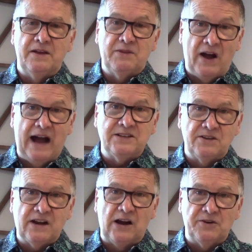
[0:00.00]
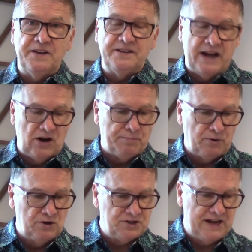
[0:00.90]
conquered the entire
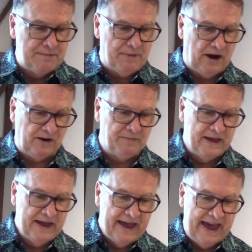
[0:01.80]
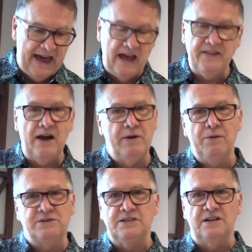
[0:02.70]
Persian Empire. And that he
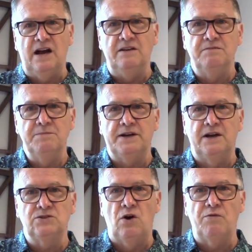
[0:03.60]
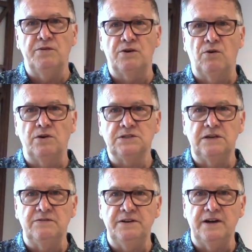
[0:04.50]
wasn't done because over the course
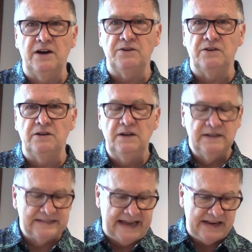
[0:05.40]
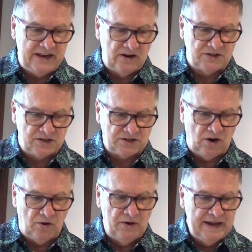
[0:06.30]
of another 10 years or
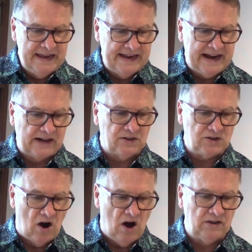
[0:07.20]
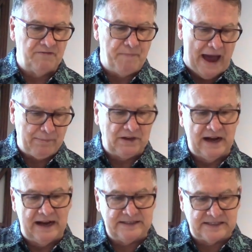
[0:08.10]
so, he conquers all of
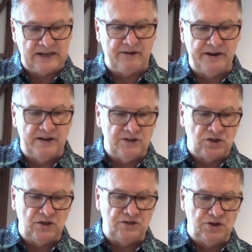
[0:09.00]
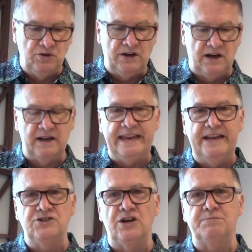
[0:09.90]
Babylon, Syria, Ju Judah,
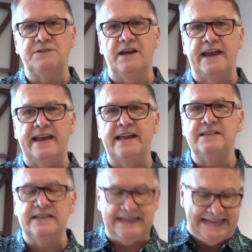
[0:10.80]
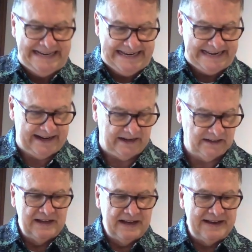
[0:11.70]
Egypt, and into India.
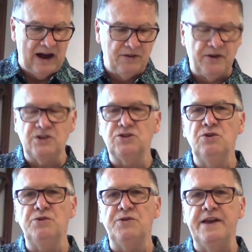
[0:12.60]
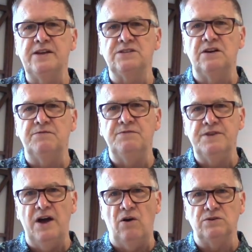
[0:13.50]
Now, there are two things of
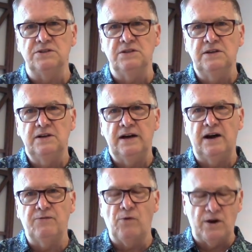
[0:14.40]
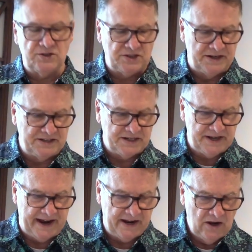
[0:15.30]
note uh, for our study
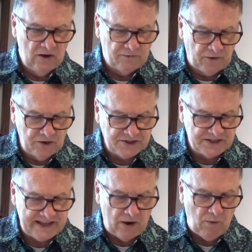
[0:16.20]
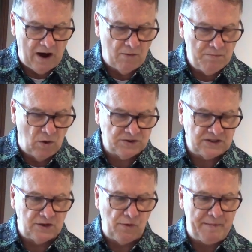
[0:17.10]
today. First is that while most
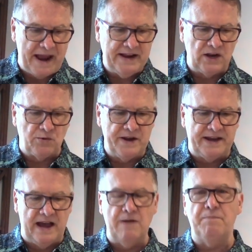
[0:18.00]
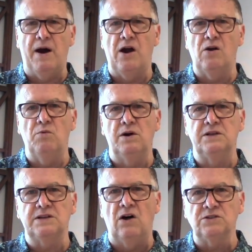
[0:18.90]
of the remaining Greek Empire
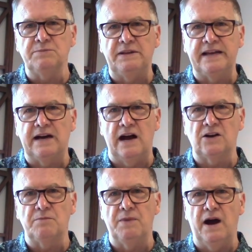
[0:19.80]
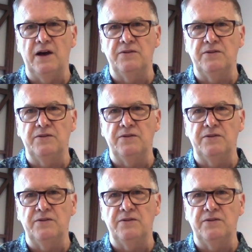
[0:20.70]
was ultimately conquered by